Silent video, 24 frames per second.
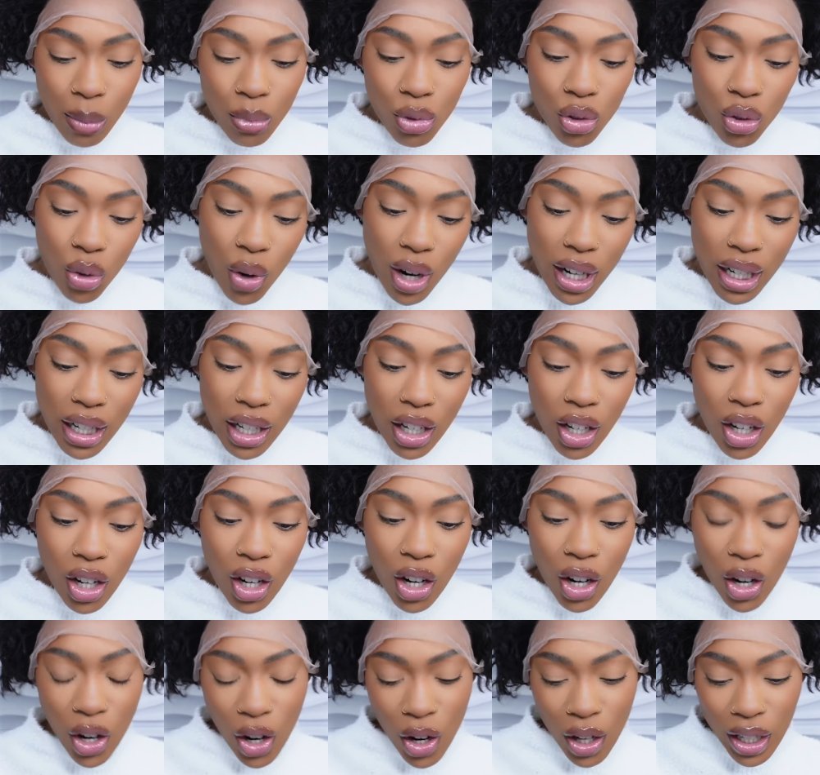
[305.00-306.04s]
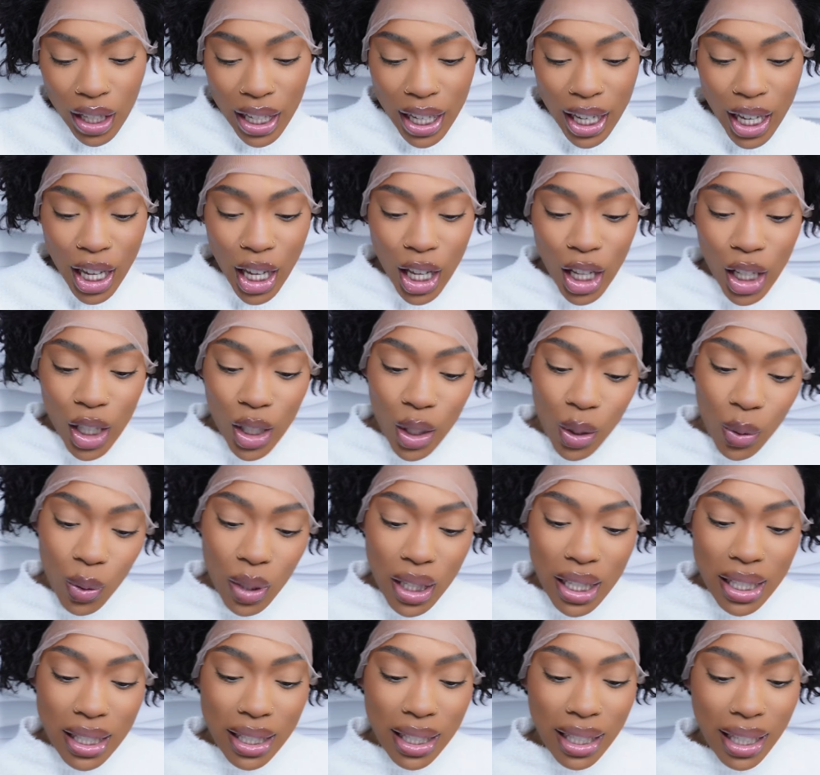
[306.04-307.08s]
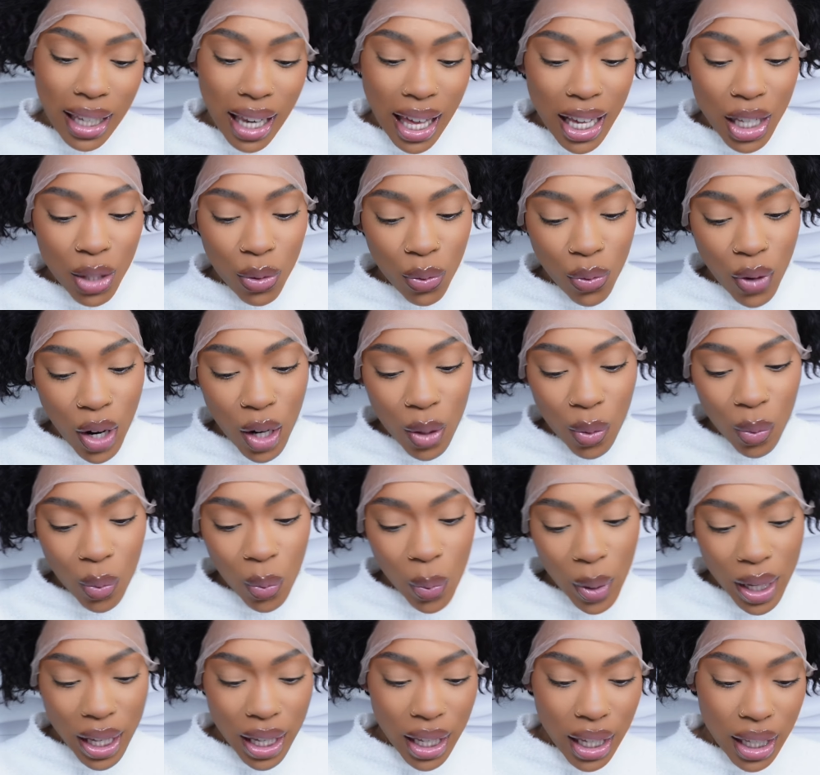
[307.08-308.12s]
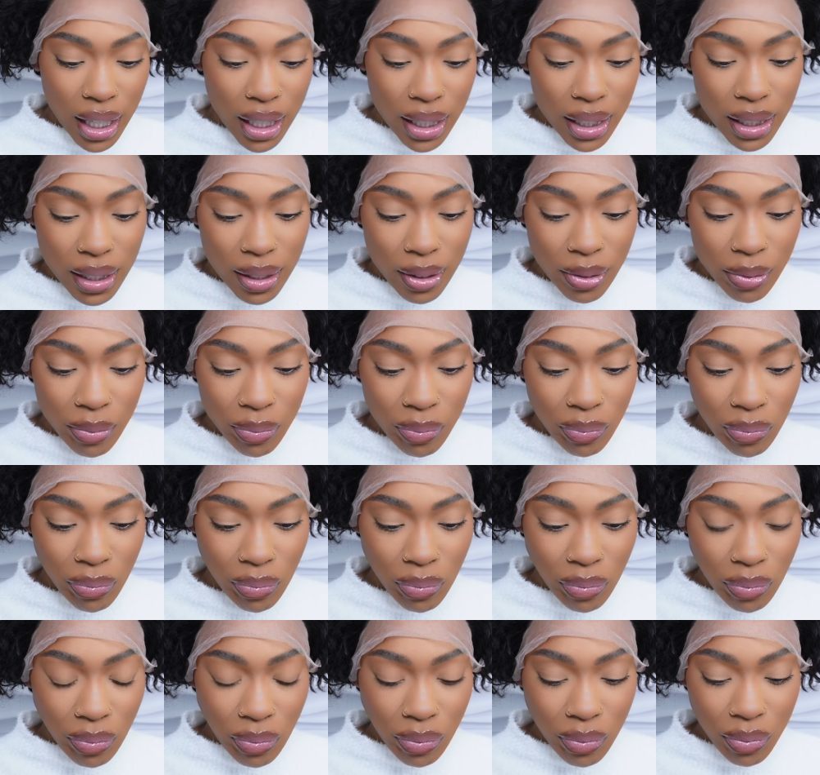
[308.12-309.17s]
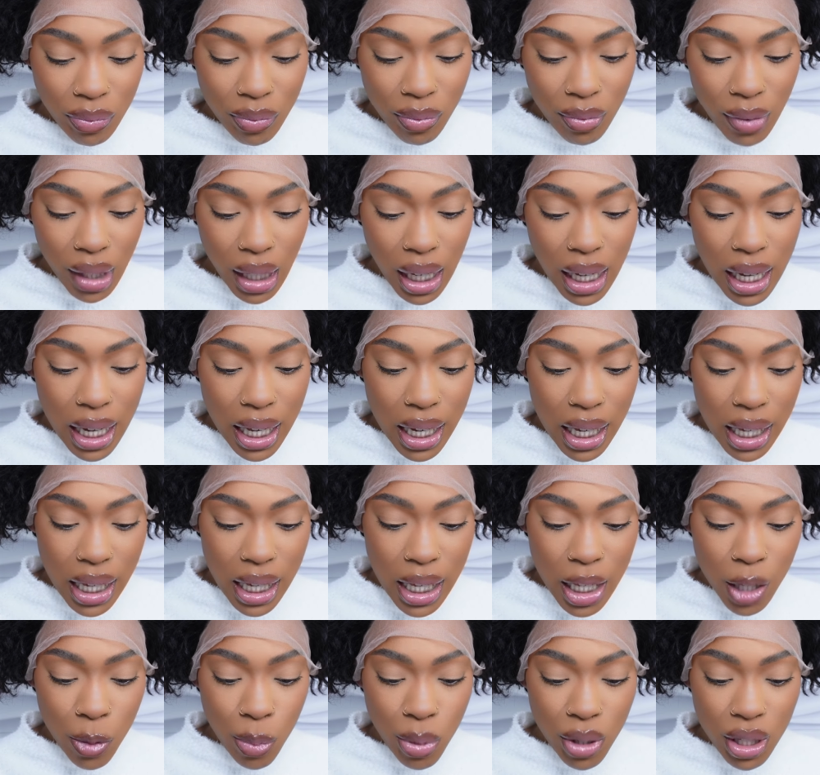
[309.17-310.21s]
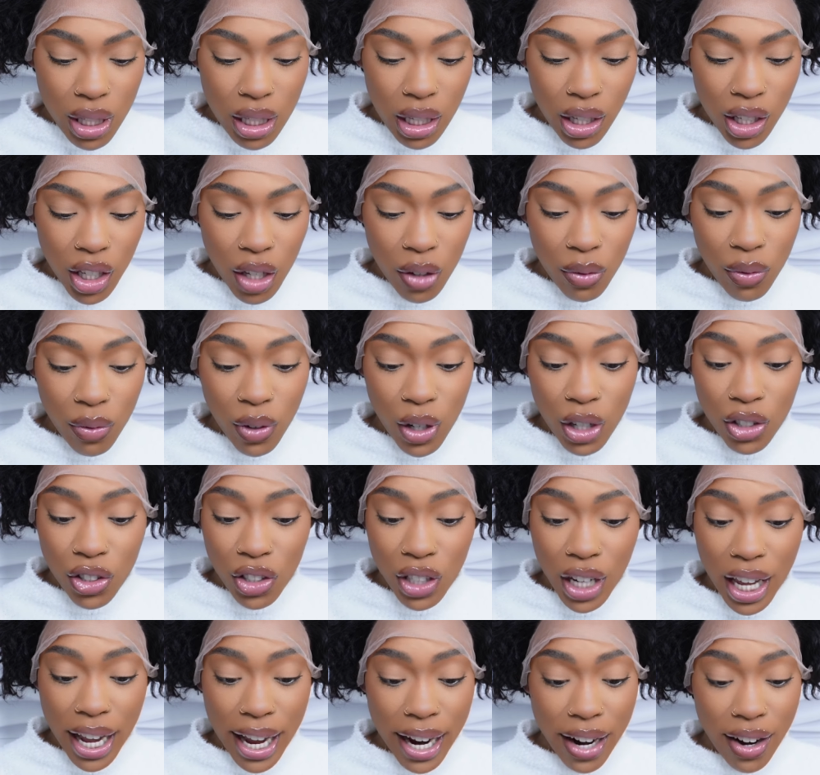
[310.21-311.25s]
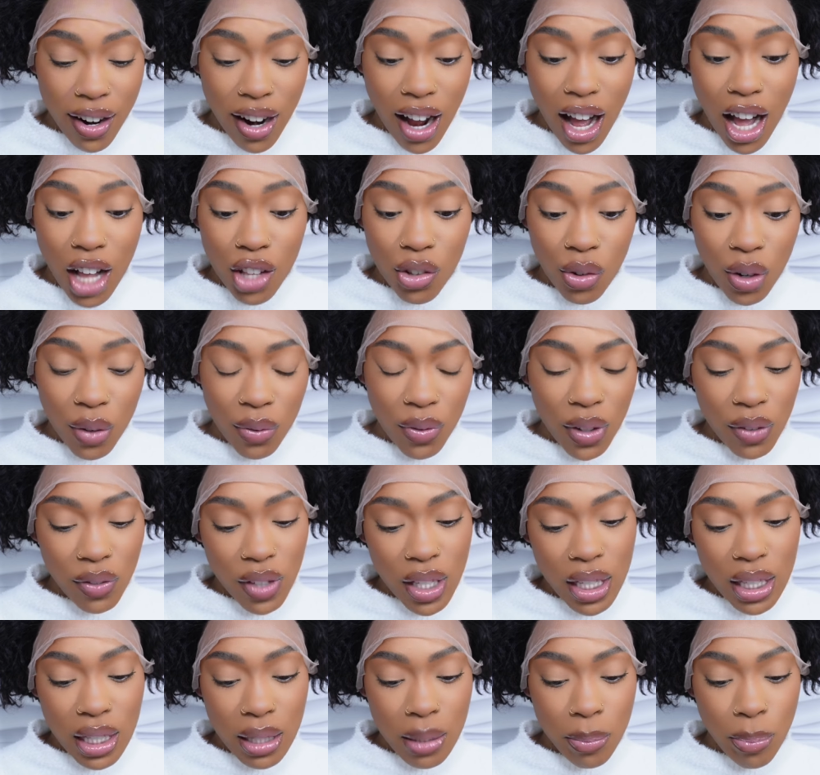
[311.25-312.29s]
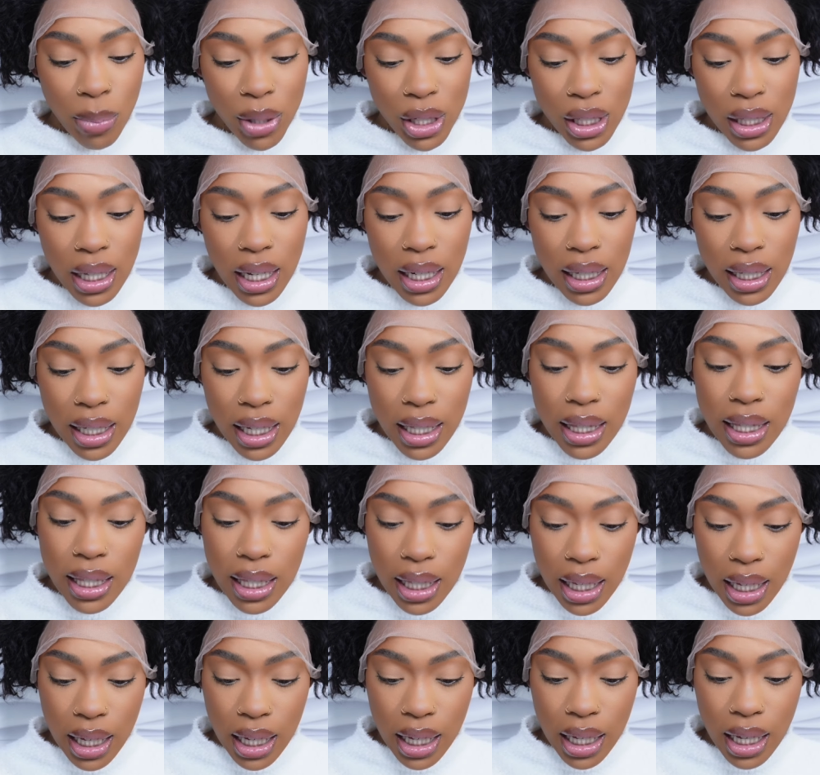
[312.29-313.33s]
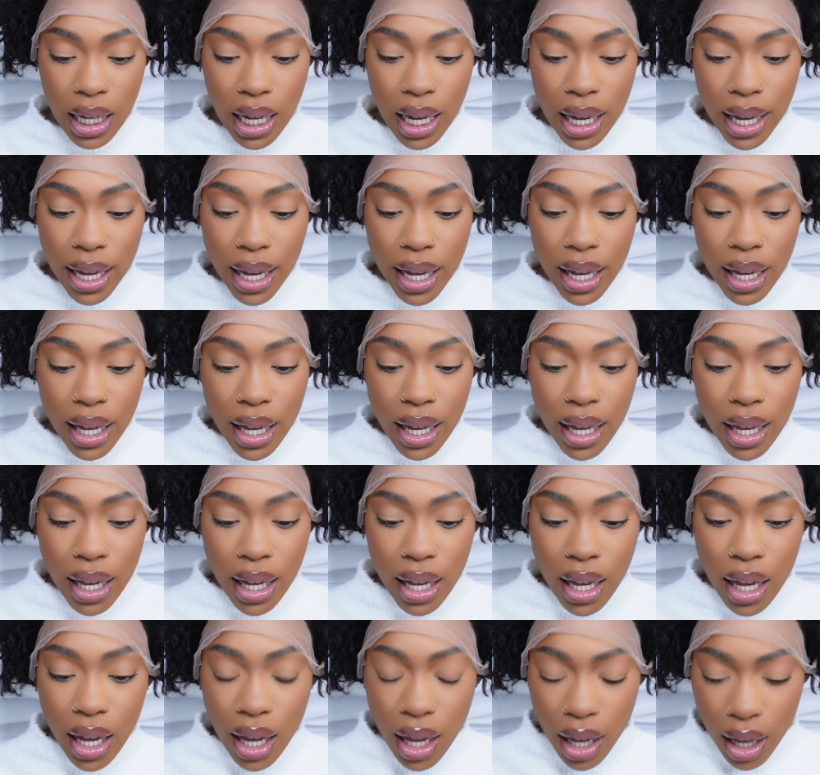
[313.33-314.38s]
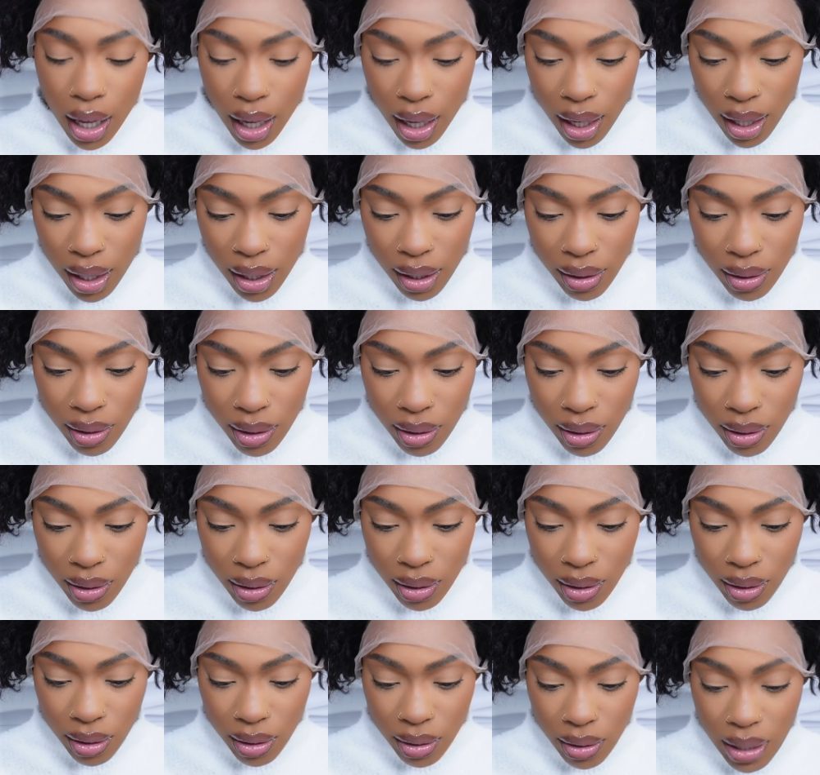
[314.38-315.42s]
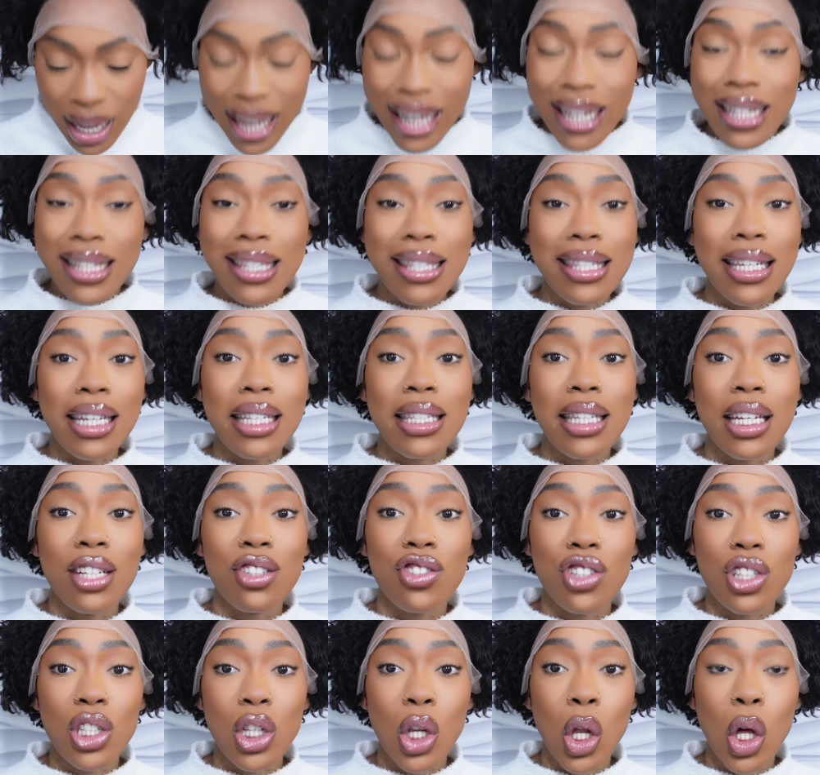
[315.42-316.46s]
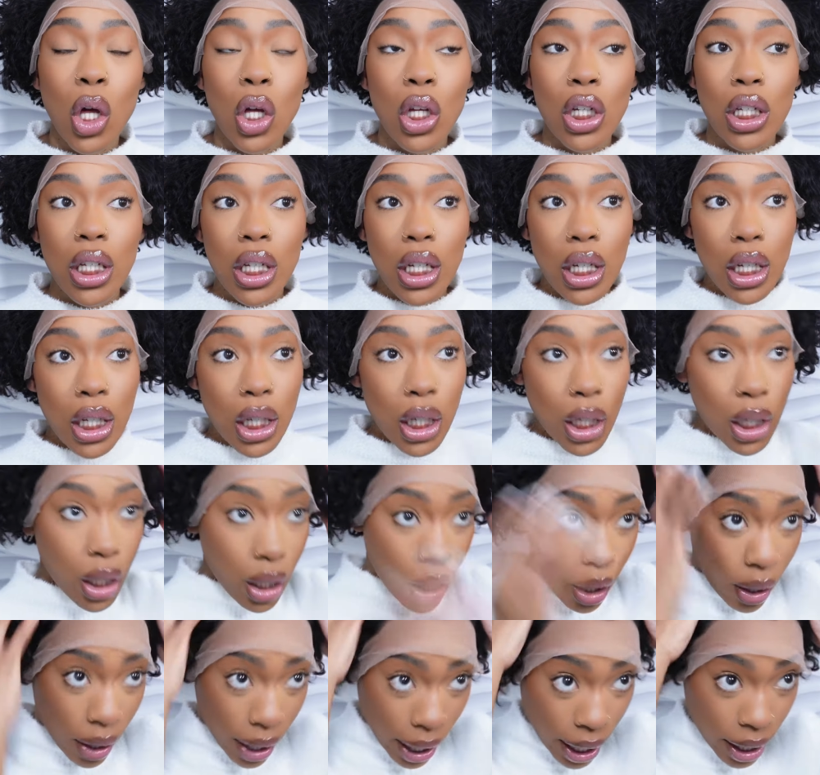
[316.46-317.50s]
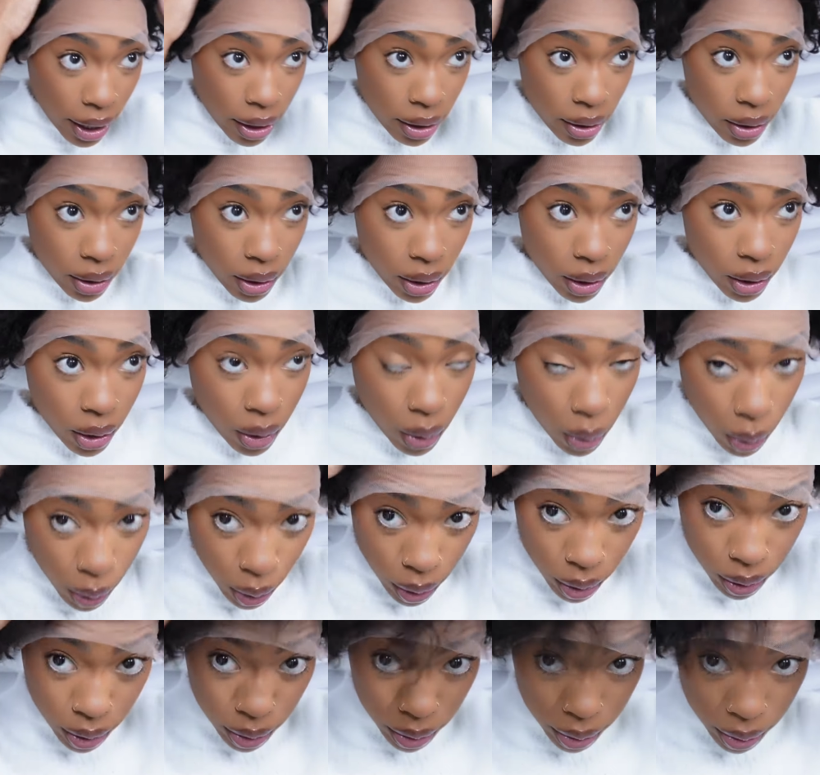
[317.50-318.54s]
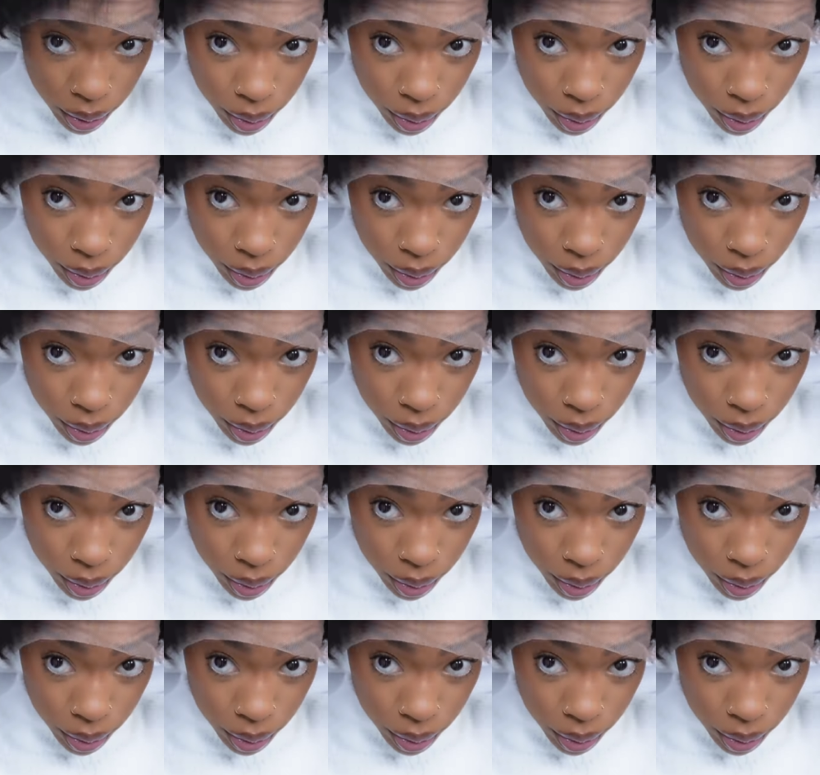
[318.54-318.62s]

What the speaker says: Short curly glueless lace front wig. It is Brazilian virgin hair, 150% density, and it's 6 inches long. Okay, cool.